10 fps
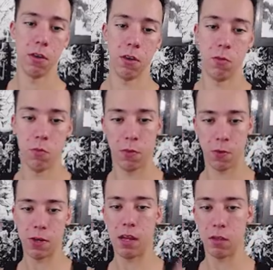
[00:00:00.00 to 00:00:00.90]
you
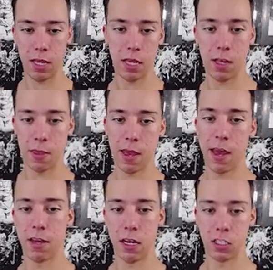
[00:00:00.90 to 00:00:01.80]
throw down ink like
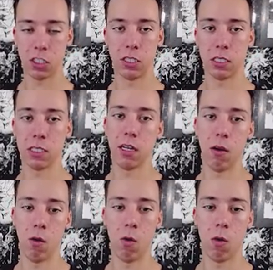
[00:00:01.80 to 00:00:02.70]
that, it just looks like a
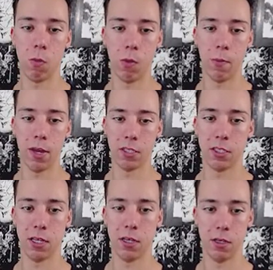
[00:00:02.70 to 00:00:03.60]
horrible mess.
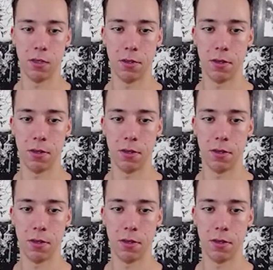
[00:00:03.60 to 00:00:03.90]
And